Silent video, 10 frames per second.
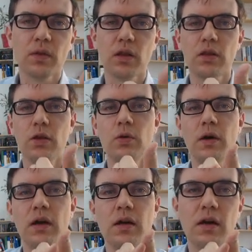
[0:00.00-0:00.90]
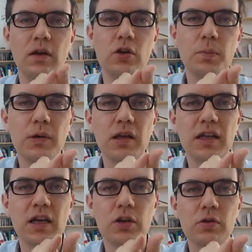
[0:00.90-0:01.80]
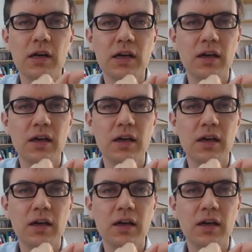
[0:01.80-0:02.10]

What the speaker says: though typically a truck